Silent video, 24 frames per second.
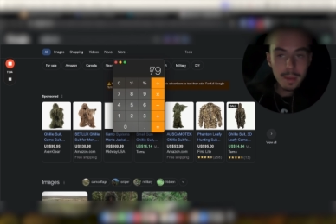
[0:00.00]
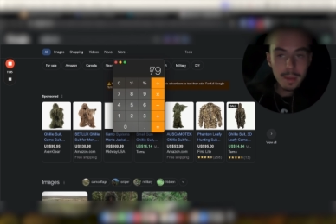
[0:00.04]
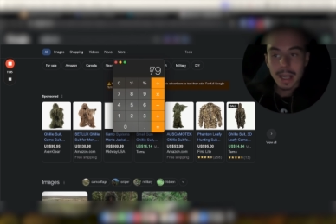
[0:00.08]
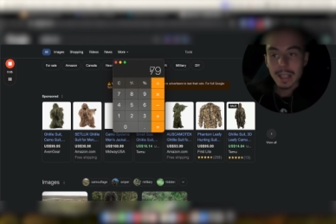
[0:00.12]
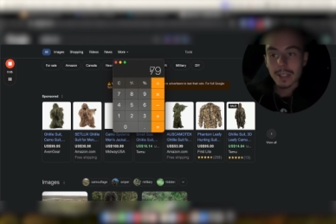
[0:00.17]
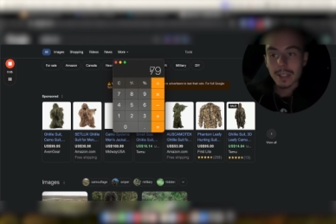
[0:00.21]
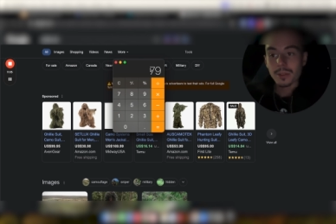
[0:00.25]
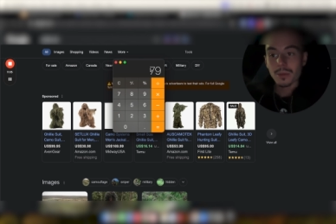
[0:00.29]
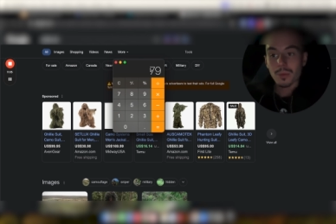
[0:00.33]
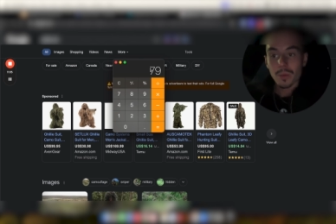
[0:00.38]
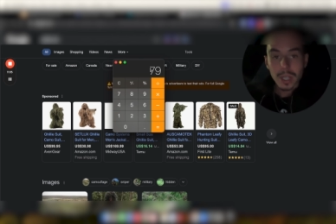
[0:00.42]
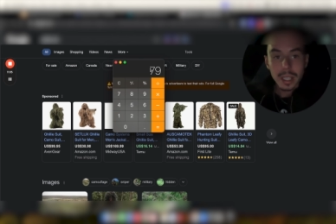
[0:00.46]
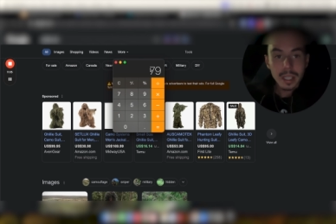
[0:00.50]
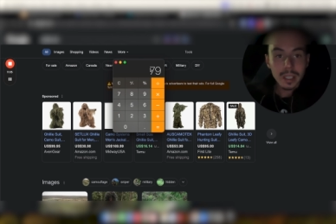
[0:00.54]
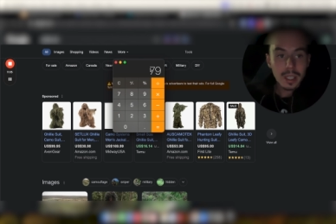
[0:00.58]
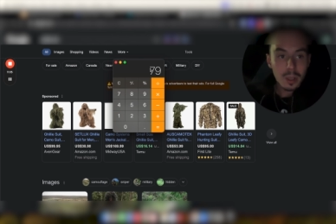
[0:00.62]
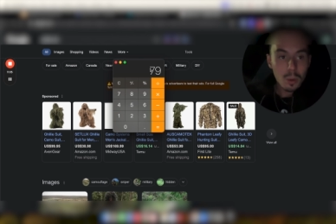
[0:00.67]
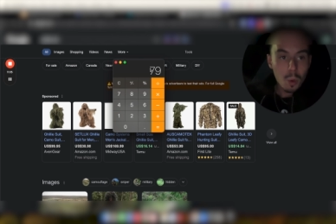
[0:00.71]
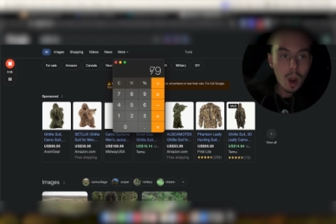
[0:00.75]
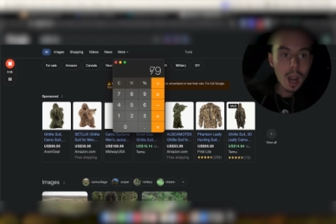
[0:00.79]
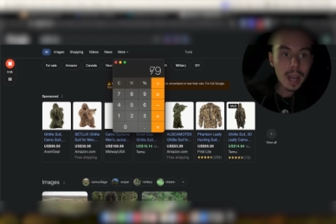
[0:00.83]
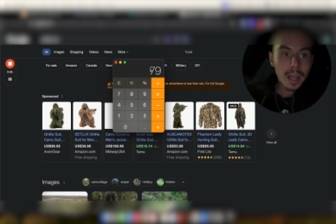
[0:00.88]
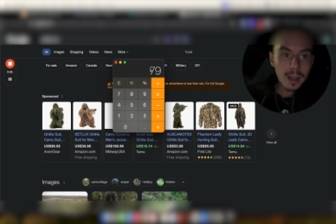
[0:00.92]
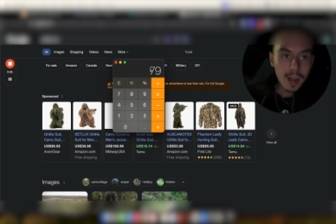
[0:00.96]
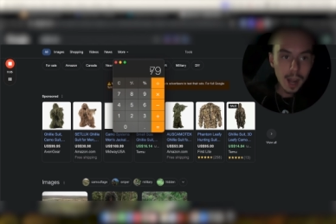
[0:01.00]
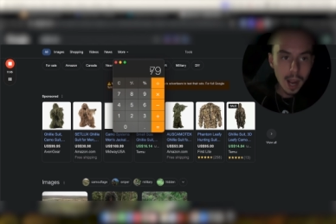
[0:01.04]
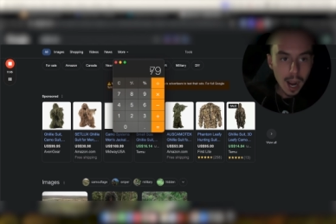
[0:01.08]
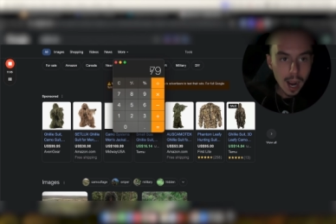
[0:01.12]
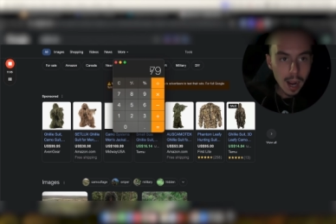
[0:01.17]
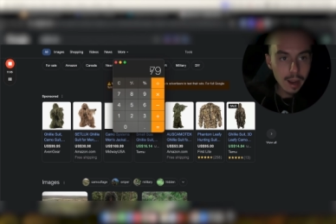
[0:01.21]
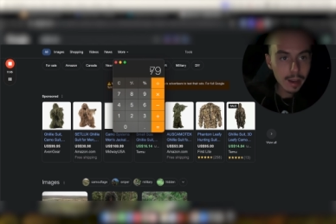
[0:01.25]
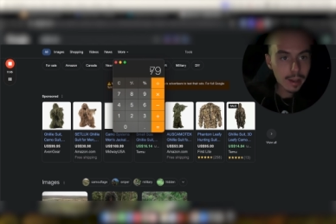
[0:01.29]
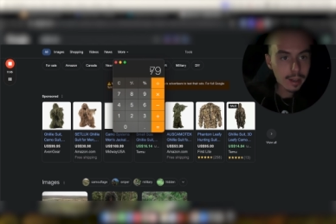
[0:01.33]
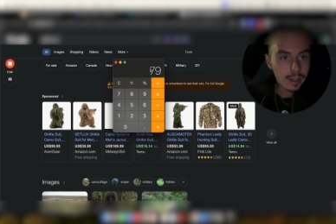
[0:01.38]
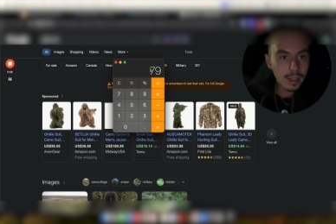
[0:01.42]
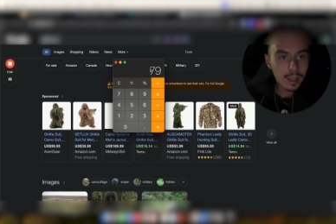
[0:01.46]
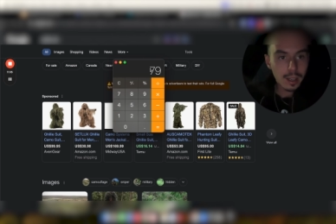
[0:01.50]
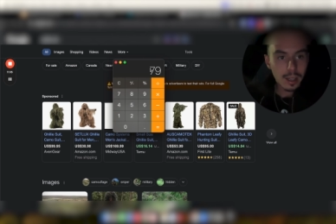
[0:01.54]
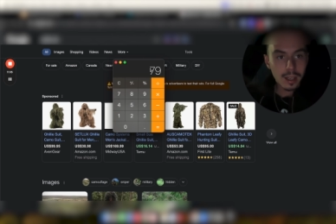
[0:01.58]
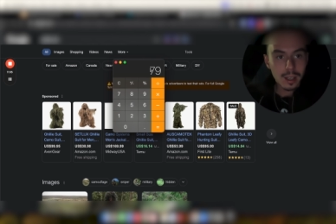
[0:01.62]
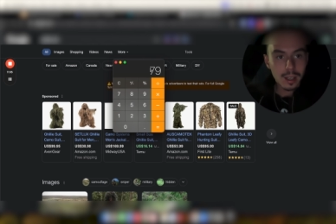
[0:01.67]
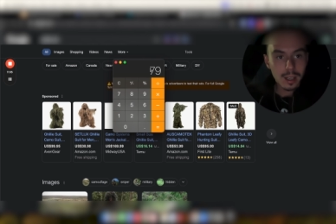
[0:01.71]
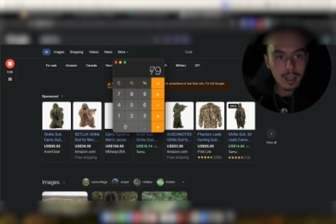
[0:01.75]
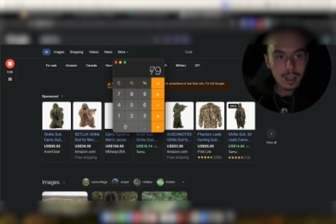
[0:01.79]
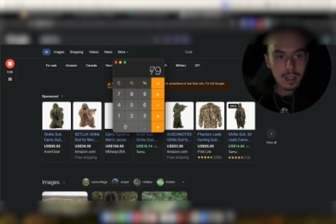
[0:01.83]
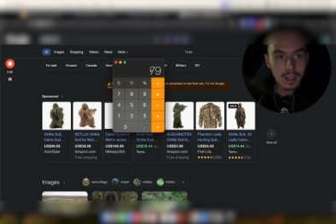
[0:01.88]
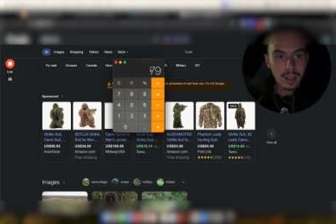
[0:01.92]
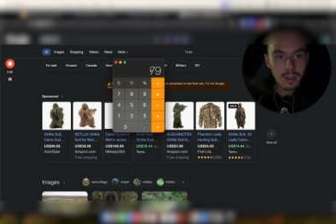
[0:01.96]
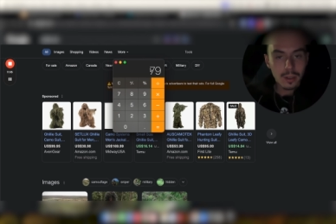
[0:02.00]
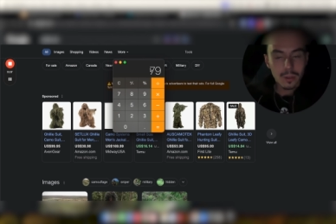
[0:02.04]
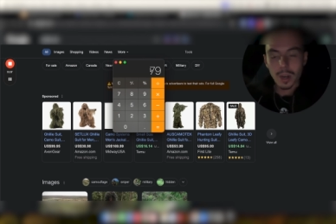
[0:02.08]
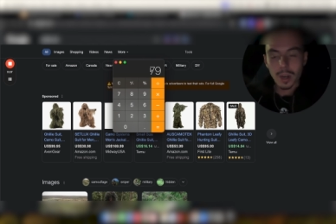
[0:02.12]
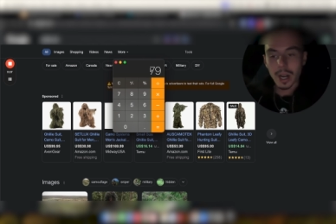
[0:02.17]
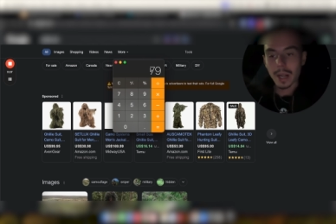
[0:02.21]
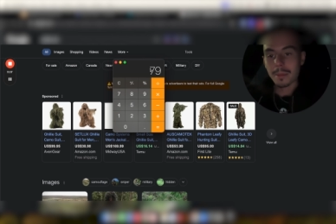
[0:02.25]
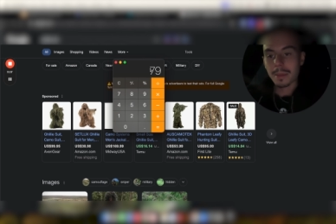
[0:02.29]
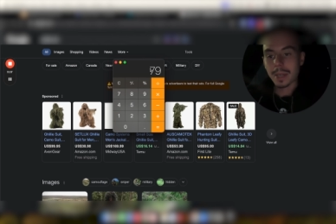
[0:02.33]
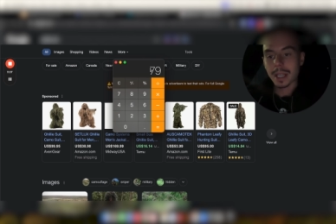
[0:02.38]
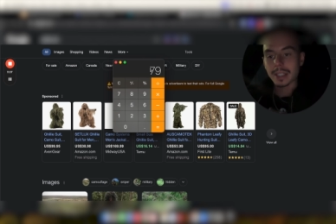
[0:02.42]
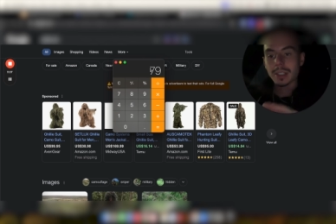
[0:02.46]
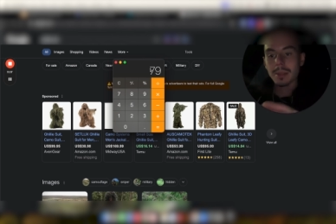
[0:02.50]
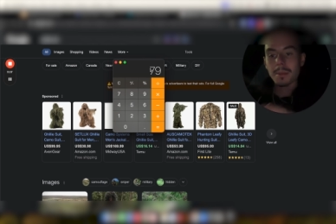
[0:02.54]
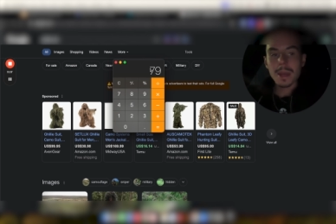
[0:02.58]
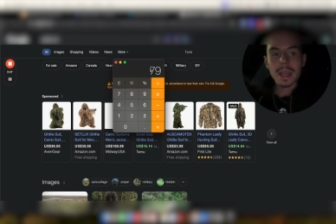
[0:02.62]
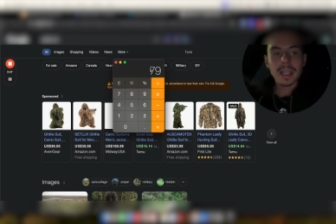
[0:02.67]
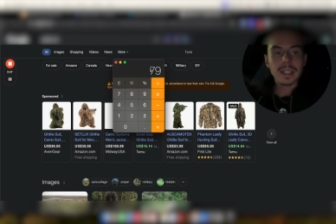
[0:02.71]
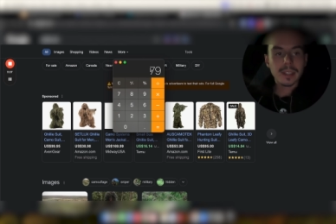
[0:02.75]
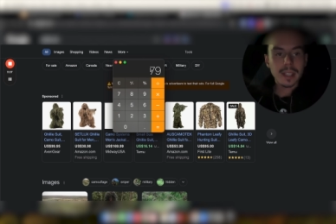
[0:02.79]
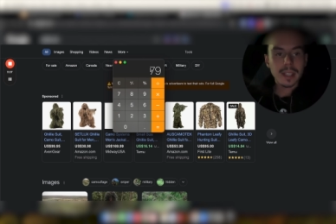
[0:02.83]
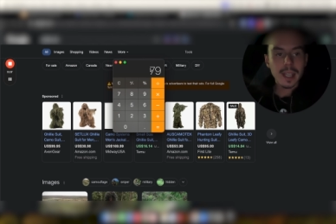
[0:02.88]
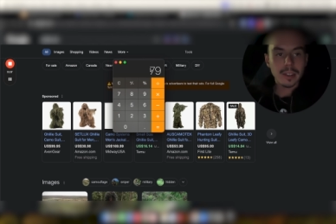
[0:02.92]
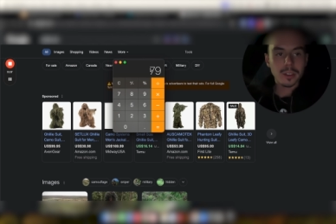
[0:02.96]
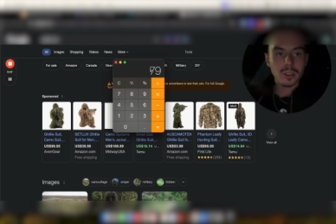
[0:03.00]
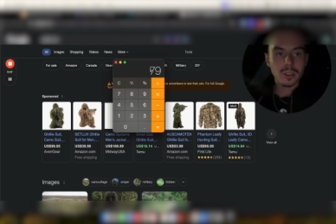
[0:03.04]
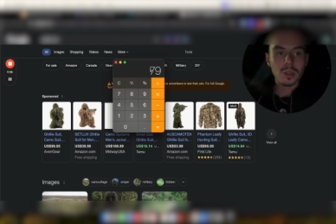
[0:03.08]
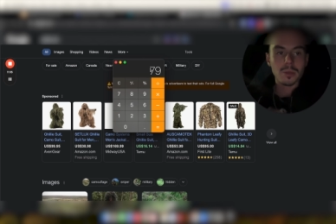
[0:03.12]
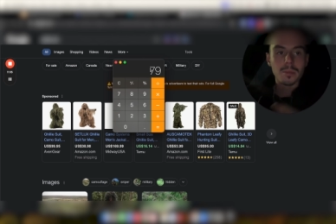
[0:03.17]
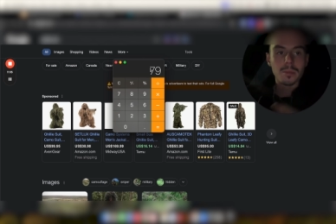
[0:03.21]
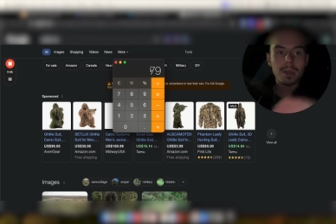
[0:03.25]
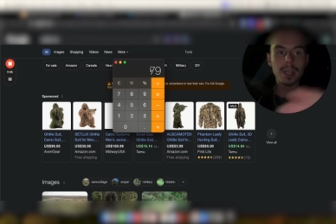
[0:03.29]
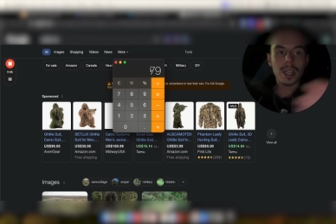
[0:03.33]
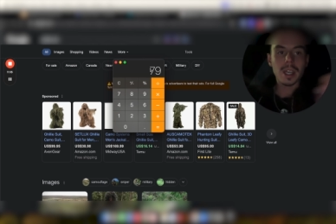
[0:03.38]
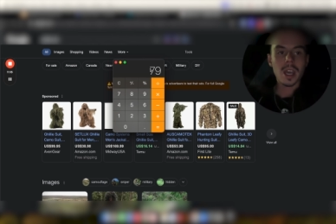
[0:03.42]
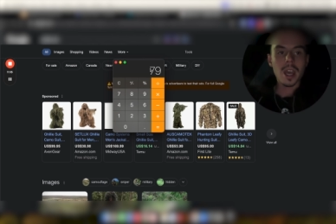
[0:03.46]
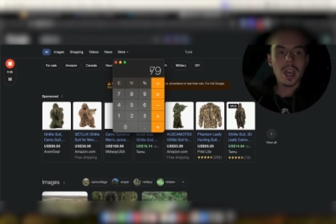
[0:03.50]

is really quite high, right? Because it makes sense. You'd be